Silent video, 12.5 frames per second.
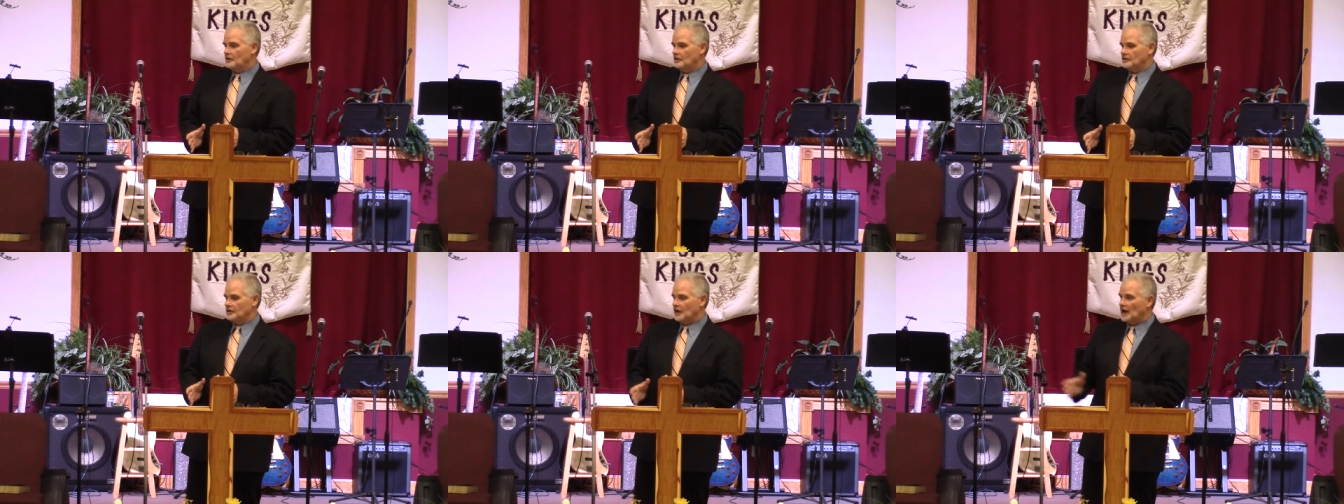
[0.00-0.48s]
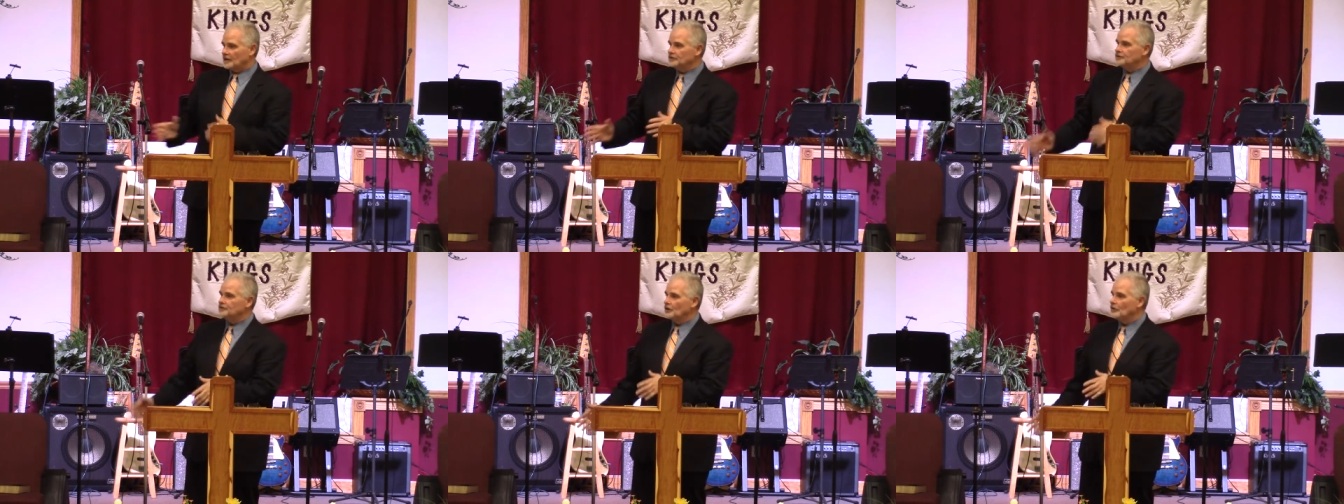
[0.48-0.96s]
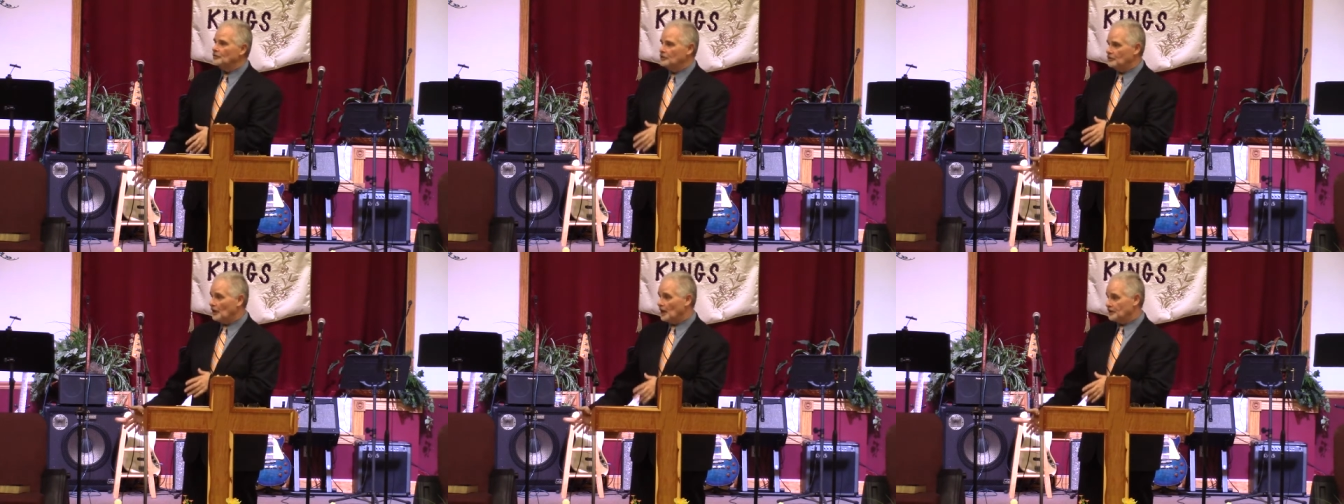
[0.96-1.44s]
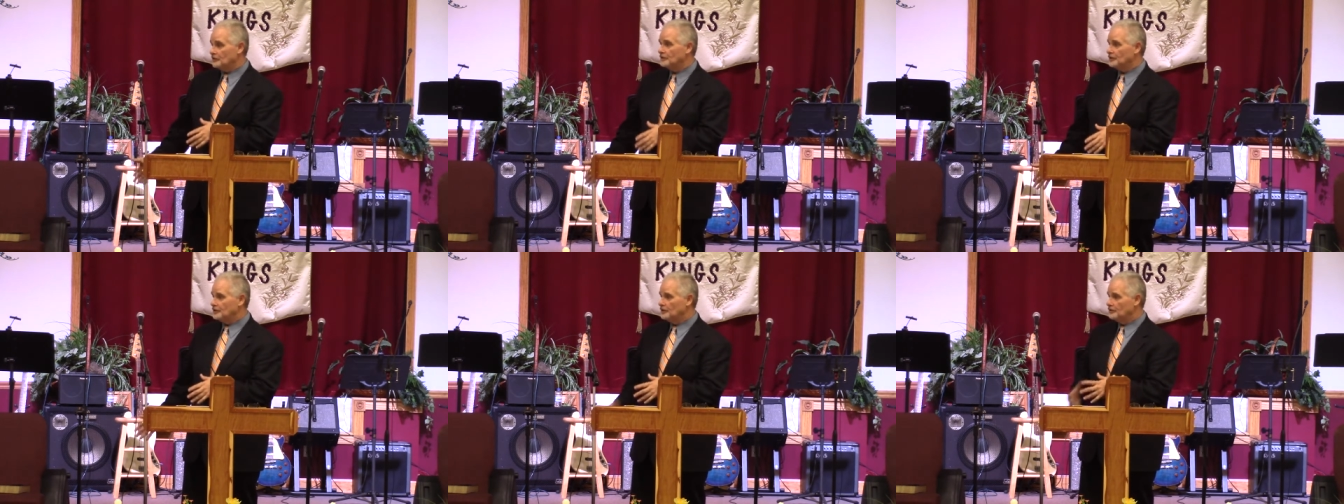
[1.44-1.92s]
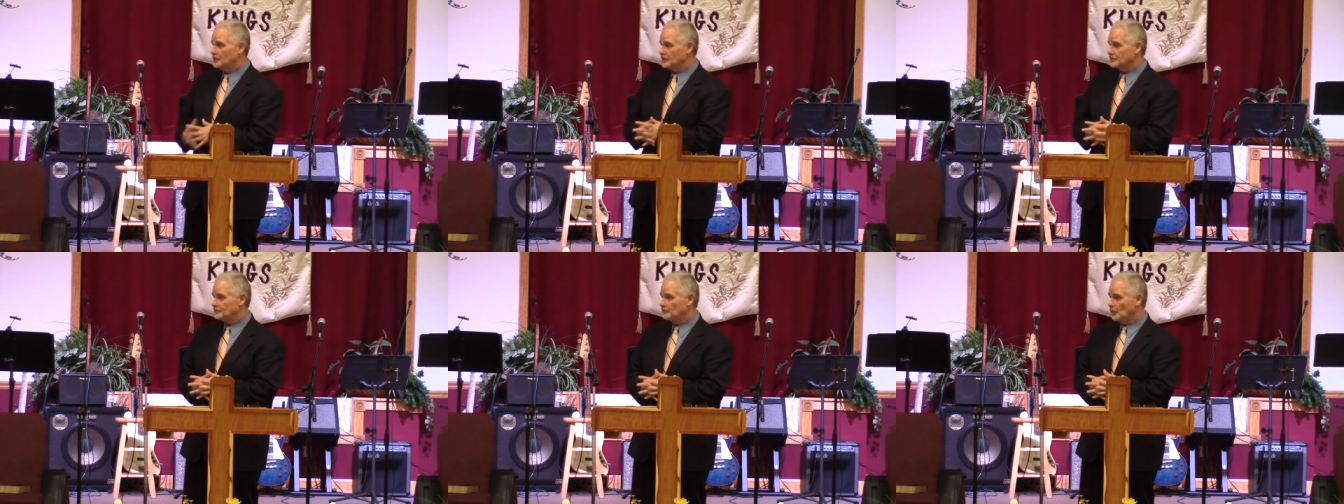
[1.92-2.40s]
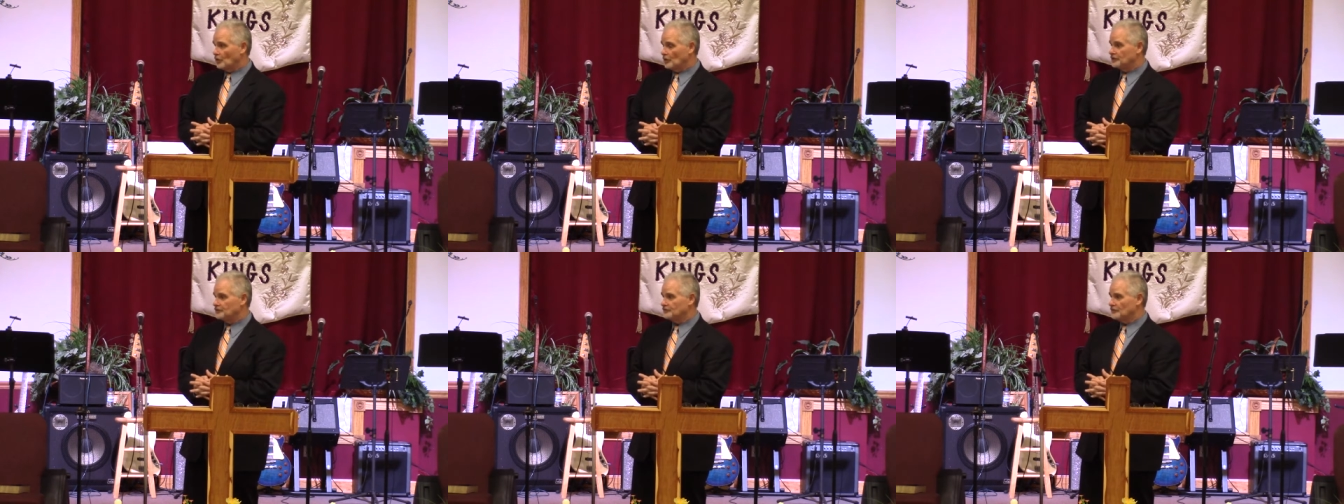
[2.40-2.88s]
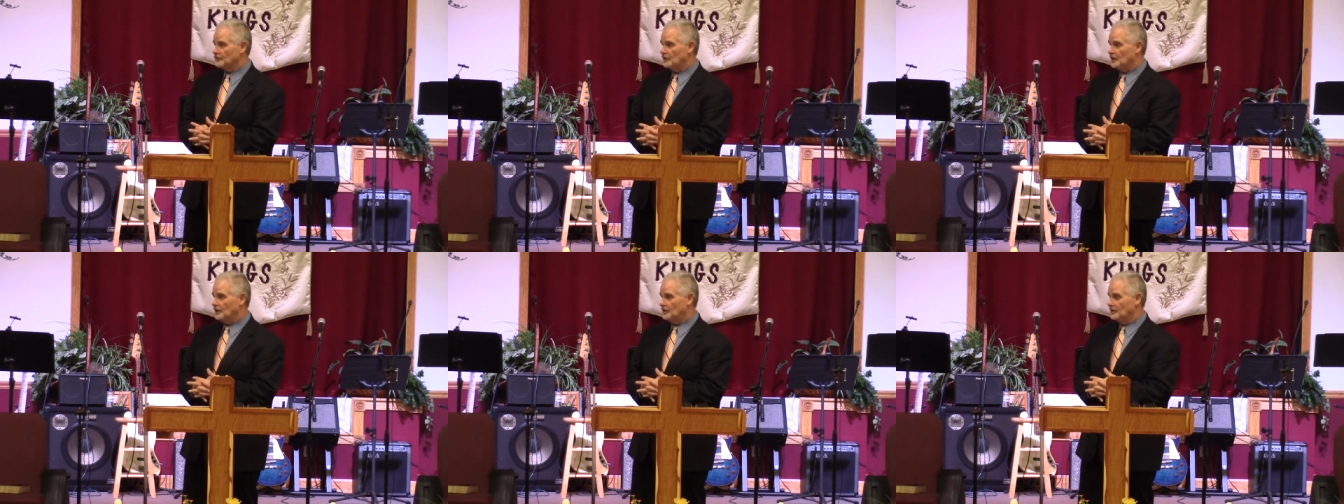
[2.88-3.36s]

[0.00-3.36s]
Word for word: then I can show you how you can do this mortgage free.